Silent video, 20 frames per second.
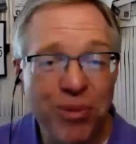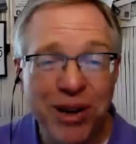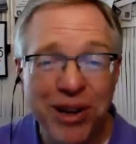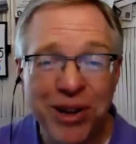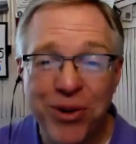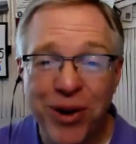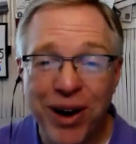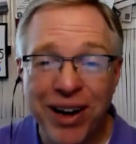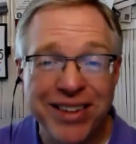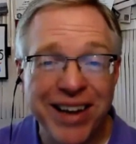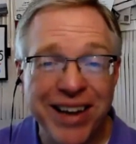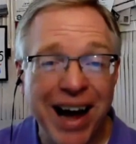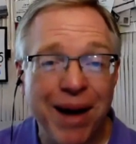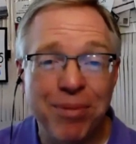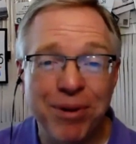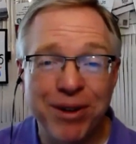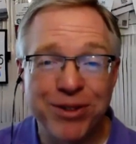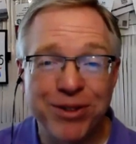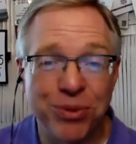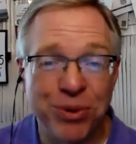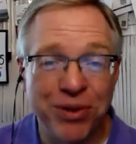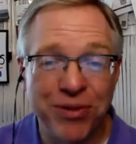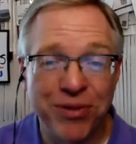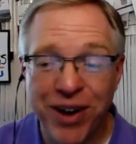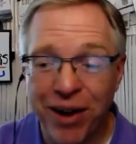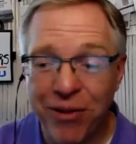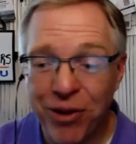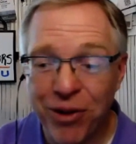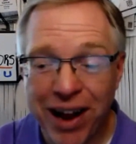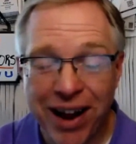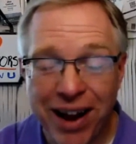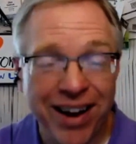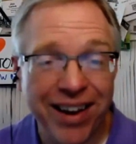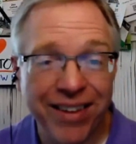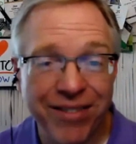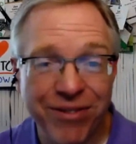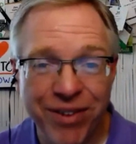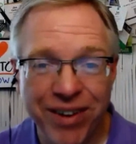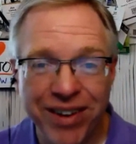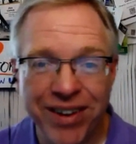many great topics that we've covered on
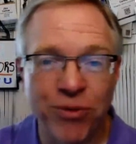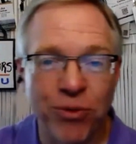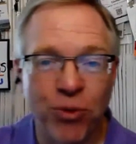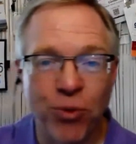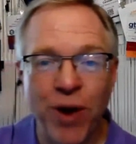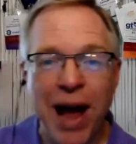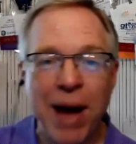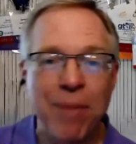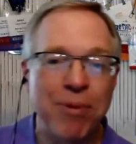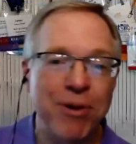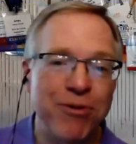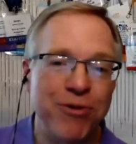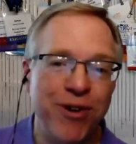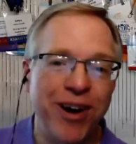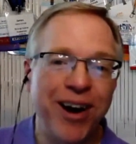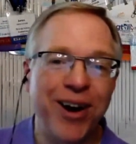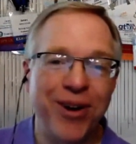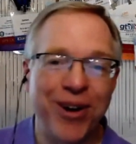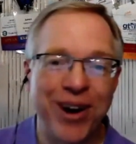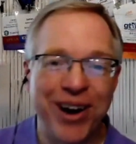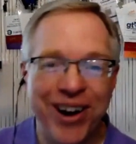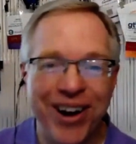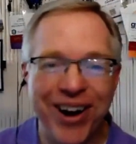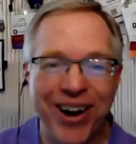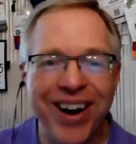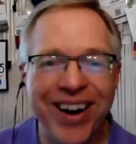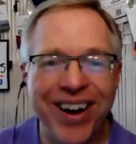in rapid fire here.